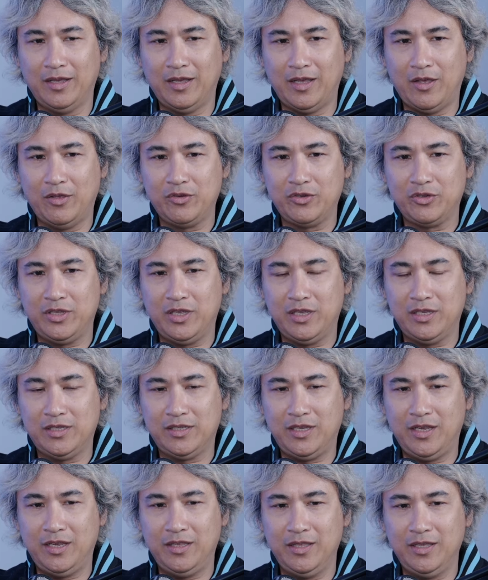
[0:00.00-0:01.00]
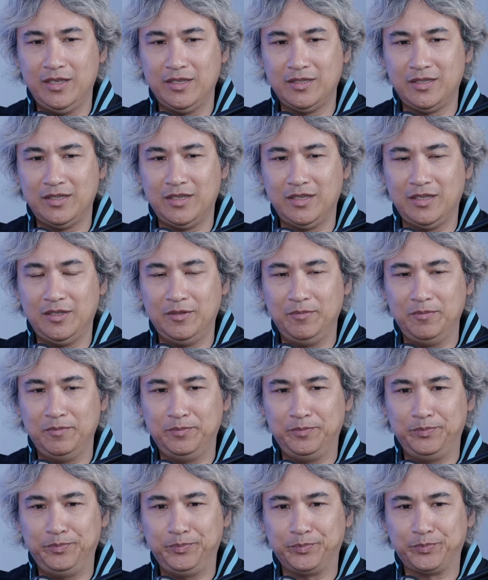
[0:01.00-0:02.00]
How should I say this?
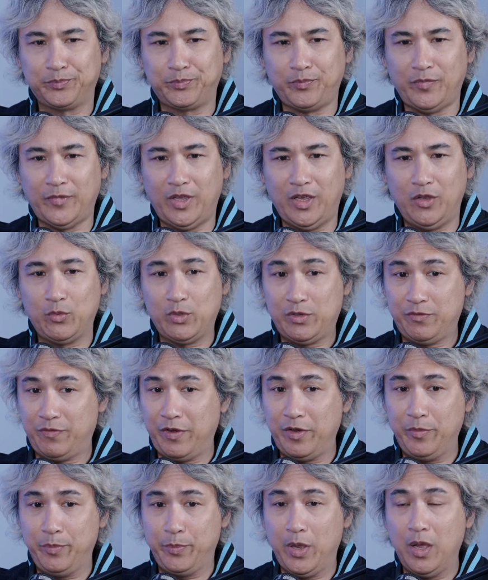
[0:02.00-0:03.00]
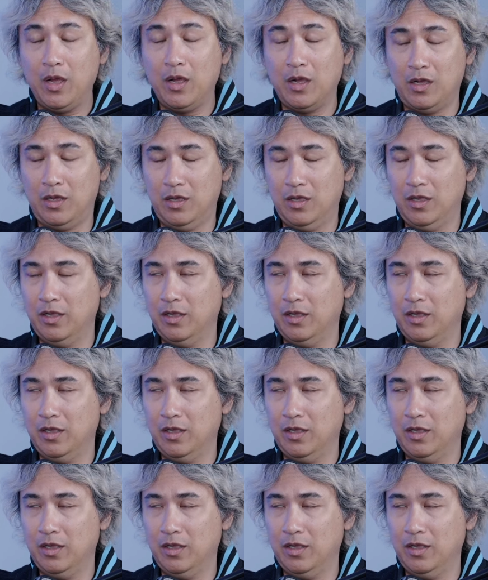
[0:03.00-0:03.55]
It was very punk,